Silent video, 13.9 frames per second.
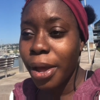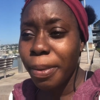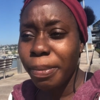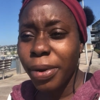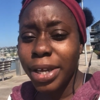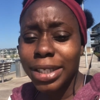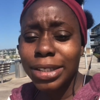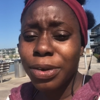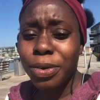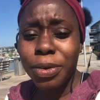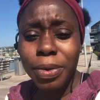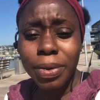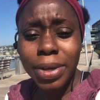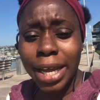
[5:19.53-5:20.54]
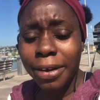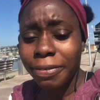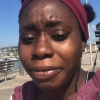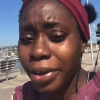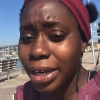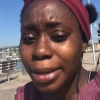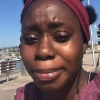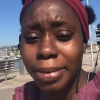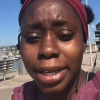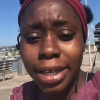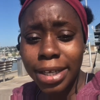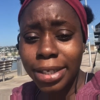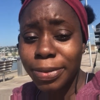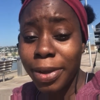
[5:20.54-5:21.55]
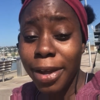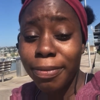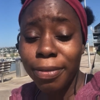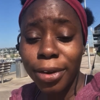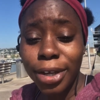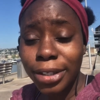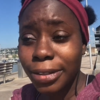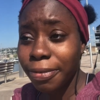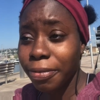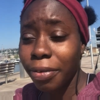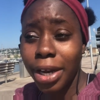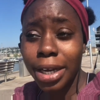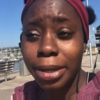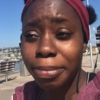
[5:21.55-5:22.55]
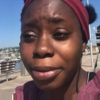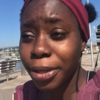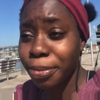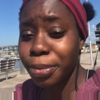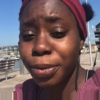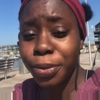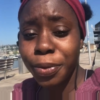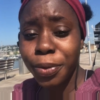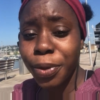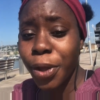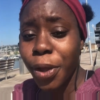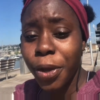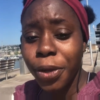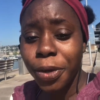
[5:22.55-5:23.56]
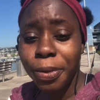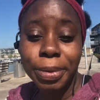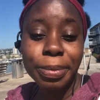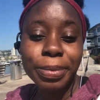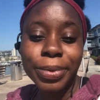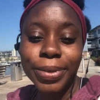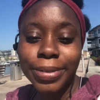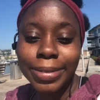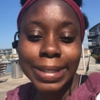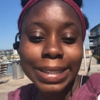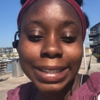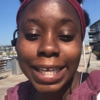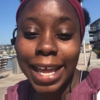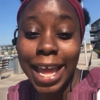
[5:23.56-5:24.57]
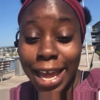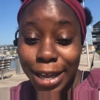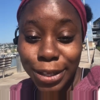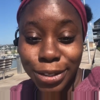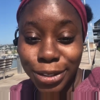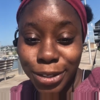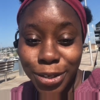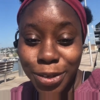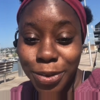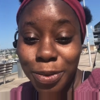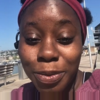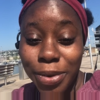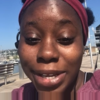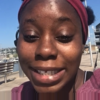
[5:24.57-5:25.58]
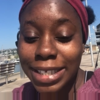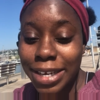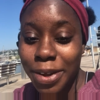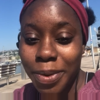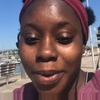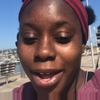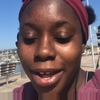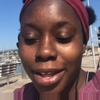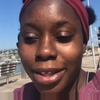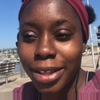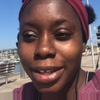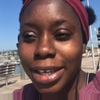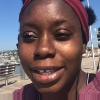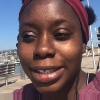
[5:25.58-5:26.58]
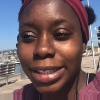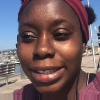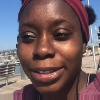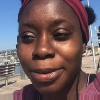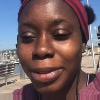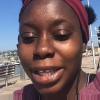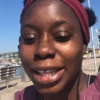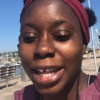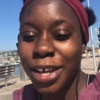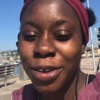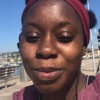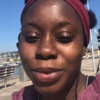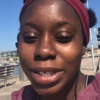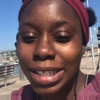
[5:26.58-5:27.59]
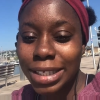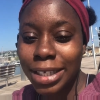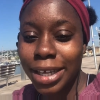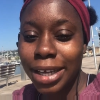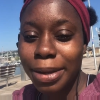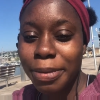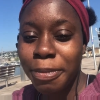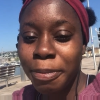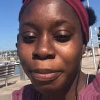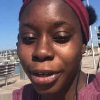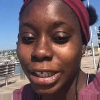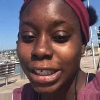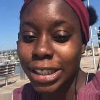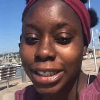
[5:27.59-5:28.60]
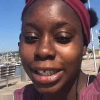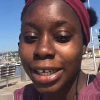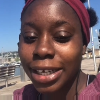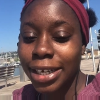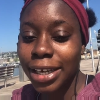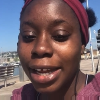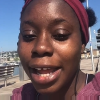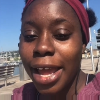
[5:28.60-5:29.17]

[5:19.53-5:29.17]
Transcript: But it's a cool and friendly place. We have lots of friendly people. You know, people say hi to you once in a while. It's something that you won't see much in